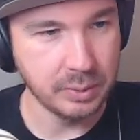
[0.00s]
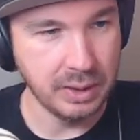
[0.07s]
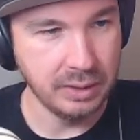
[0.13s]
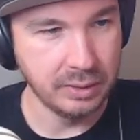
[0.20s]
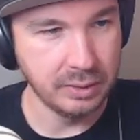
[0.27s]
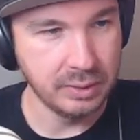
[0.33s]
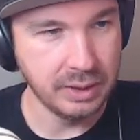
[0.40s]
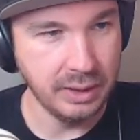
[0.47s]

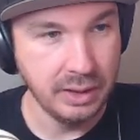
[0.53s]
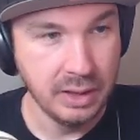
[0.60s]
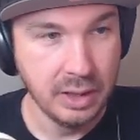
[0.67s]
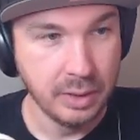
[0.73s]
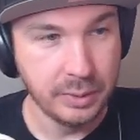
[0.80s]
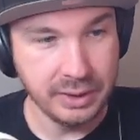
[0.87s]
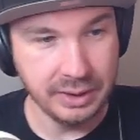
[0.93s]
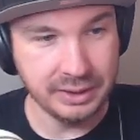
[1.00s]
Wow, okay,
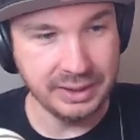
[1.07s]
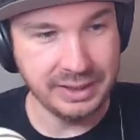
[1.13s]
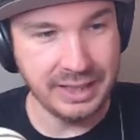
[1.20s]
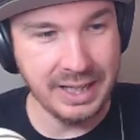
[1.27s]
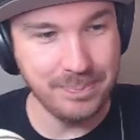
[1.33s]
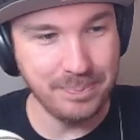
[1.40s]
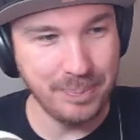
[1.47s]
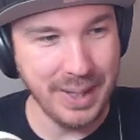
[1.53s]
we got the
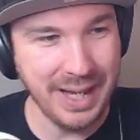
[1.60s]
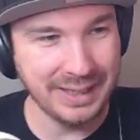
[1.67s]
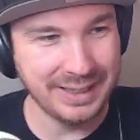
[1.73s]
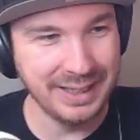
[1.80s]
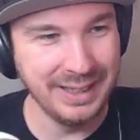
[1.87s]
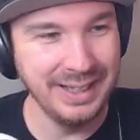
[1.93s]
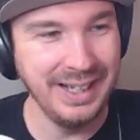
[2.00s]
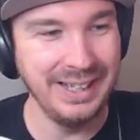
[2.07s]
cape back.